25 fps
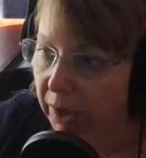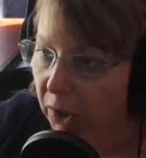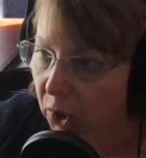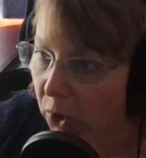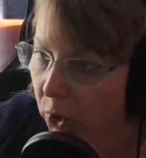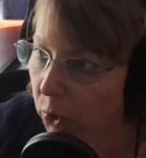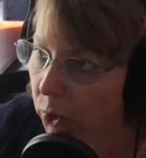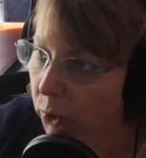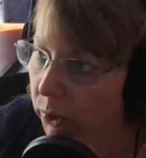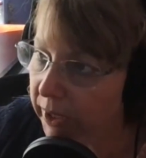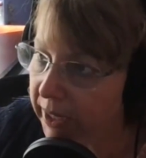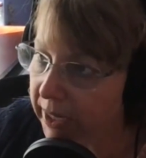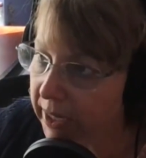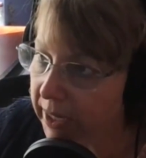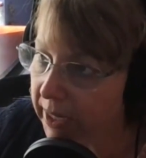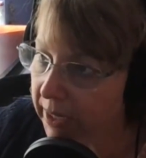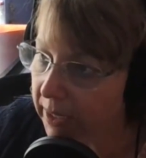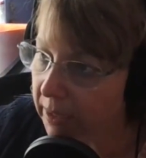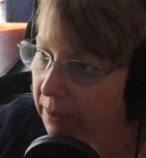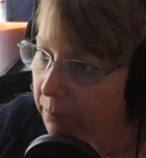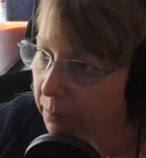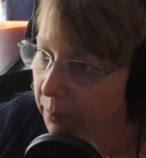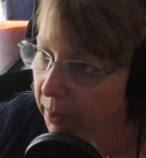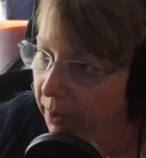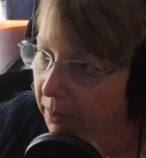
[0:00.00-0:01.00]

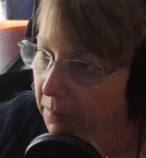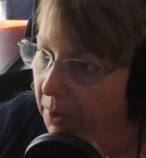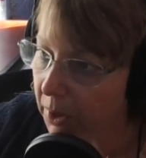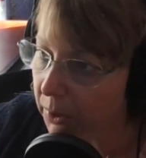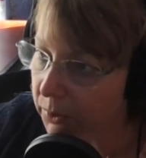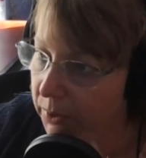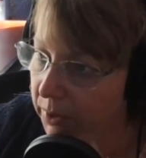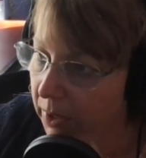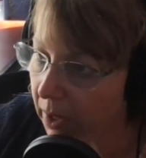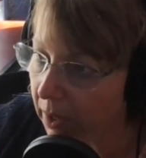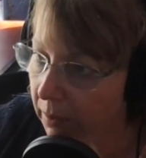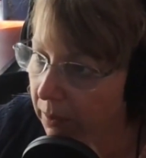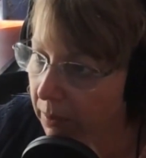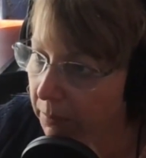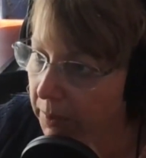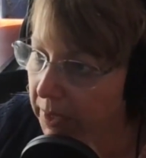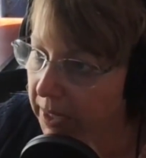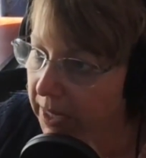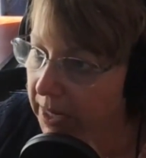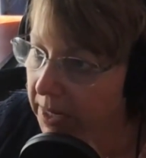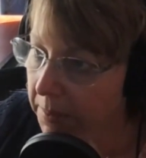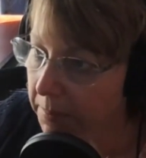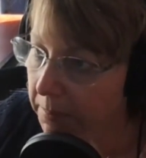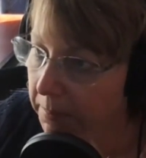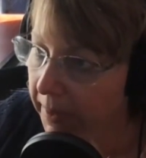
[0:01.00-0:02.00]
Green promotes
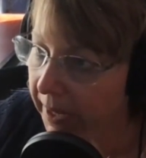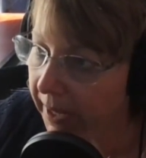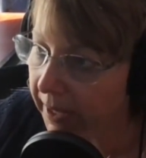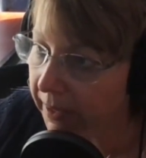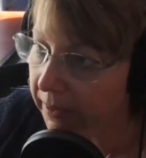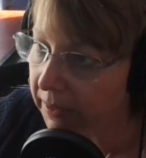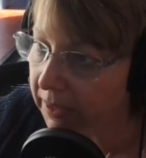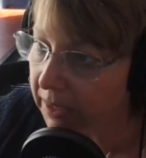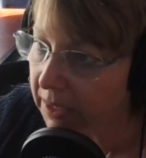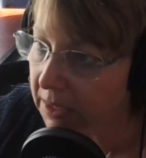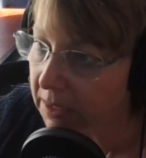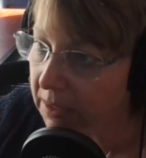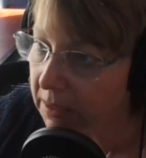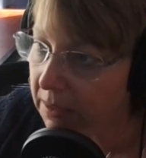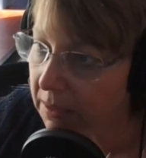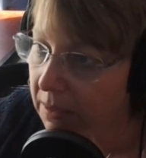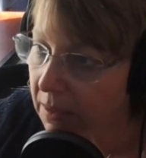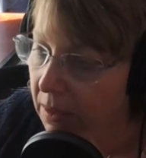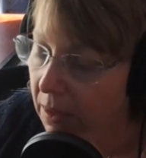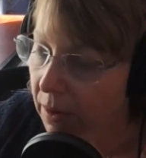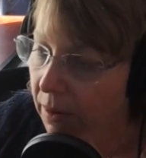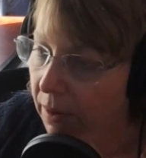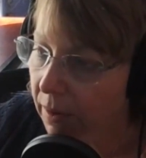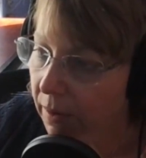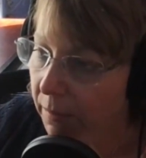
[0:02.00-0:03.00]
harmony, balance,
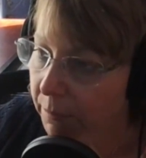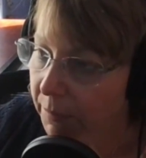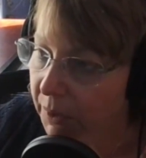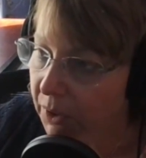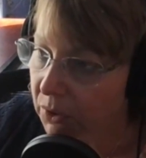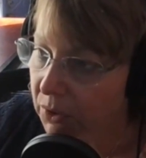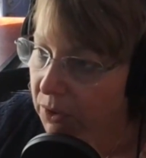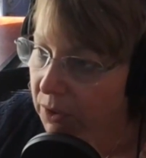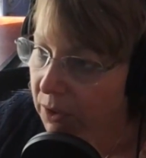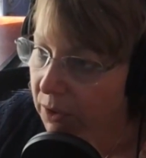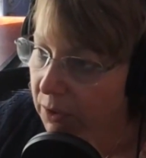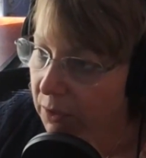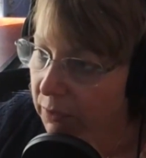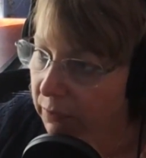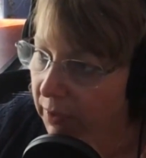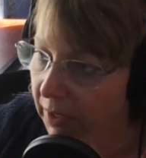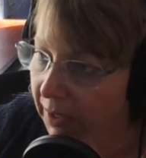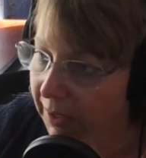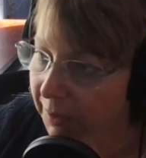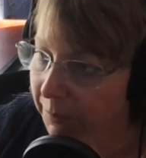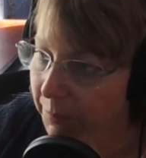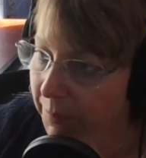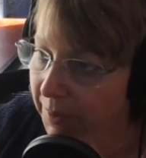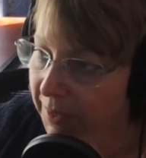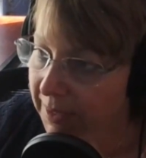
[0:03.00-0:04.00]
personal
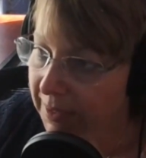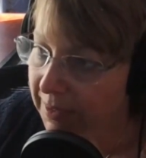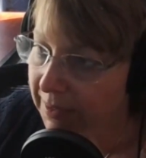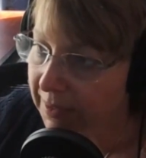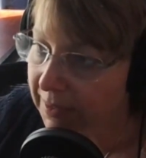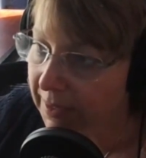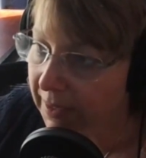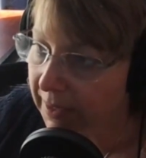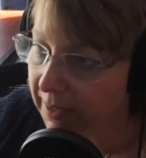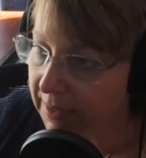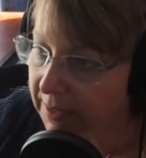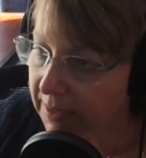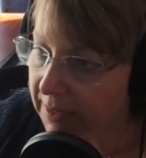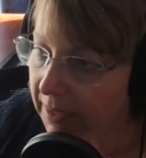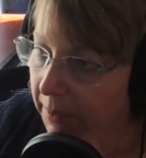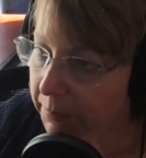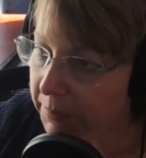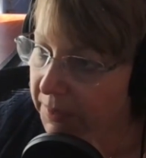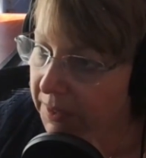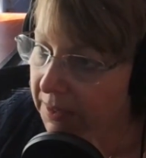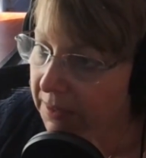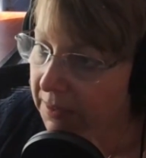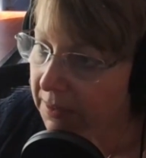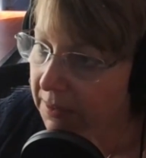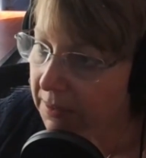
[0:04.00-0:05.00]
development,
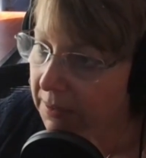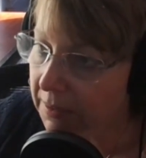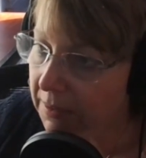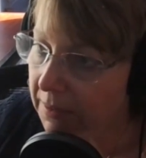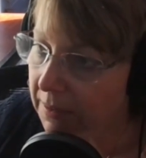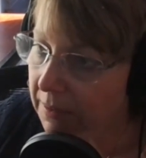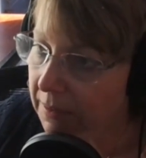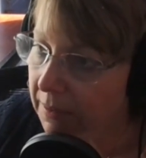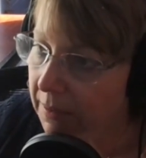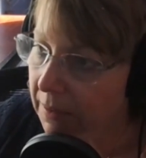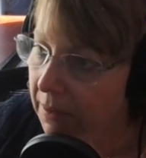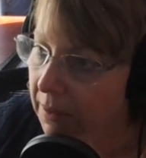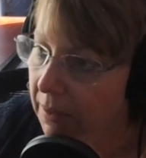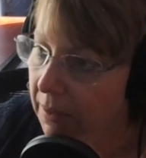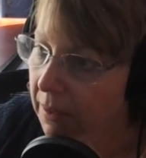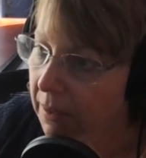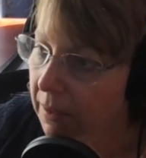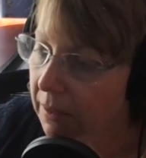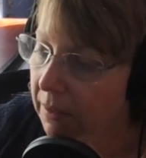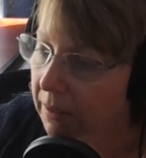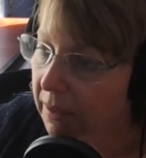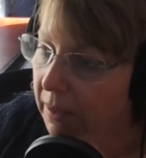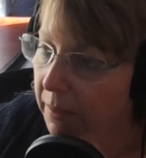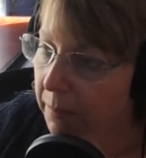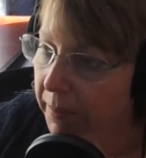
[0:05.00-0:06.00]
acceptance,
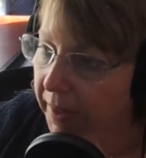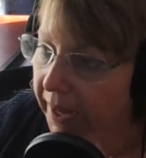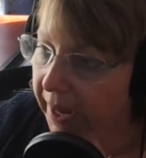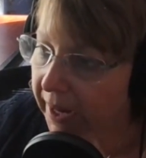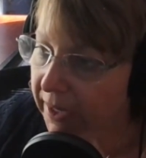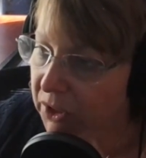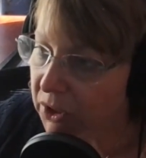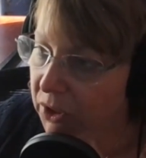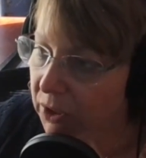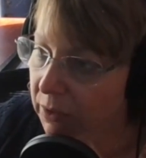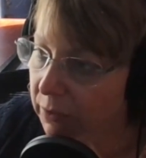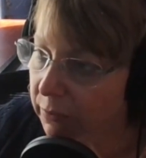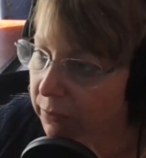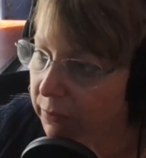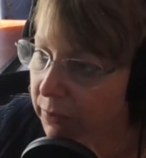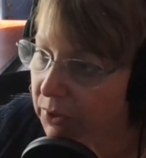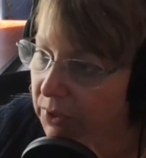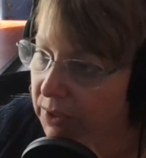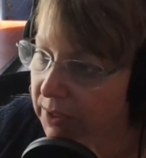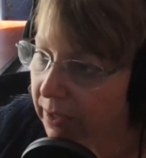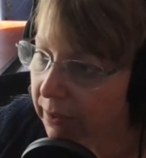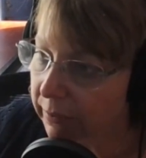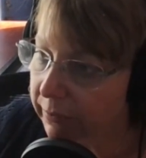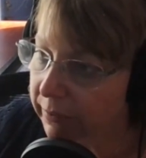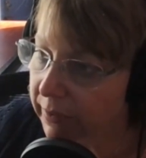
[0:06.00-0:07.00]
compassion for
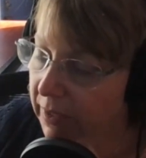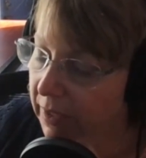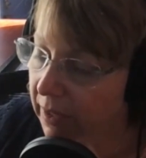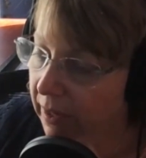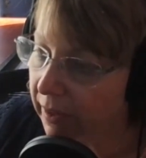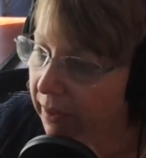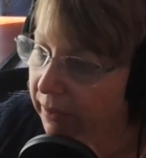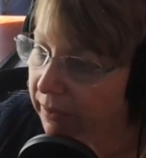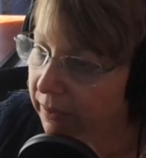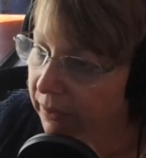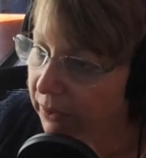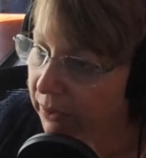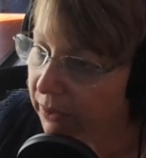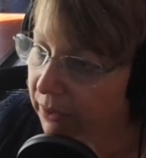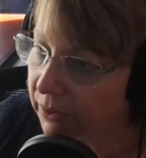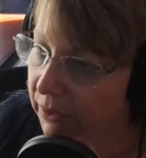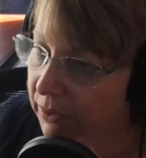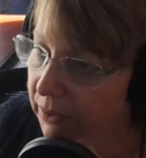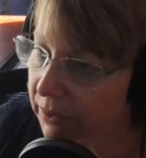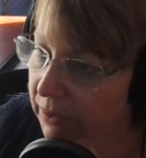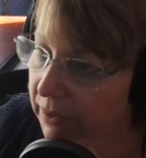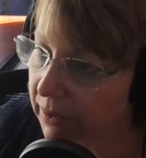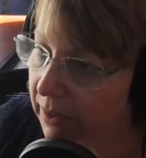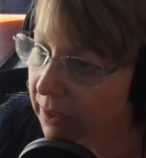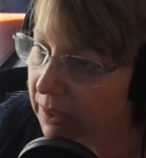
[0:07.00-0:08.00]
self and
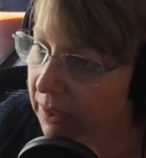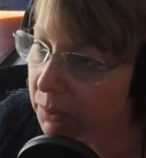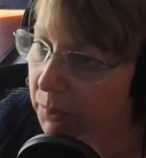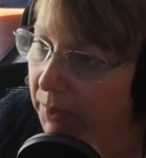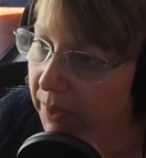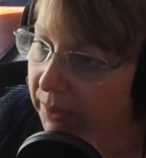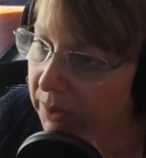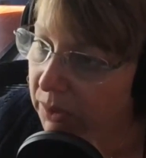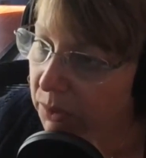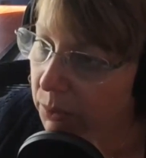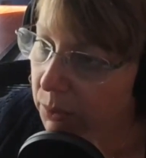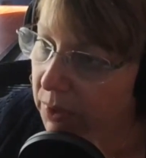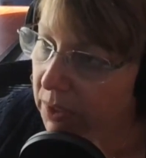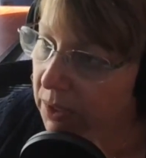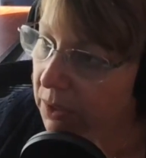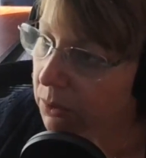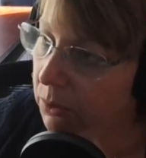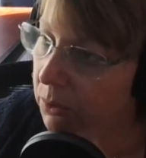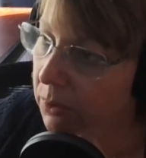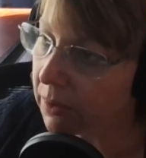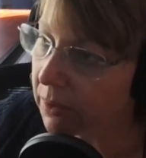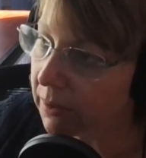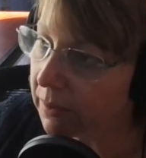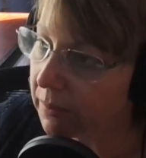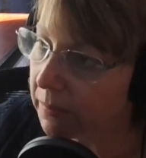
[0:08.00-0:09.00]
others, as well as
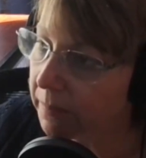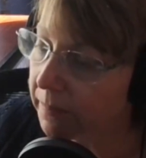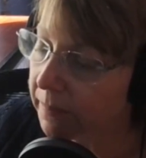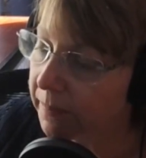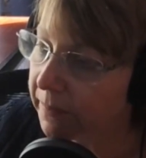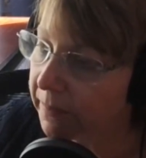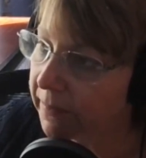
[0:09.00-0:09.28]
renewal.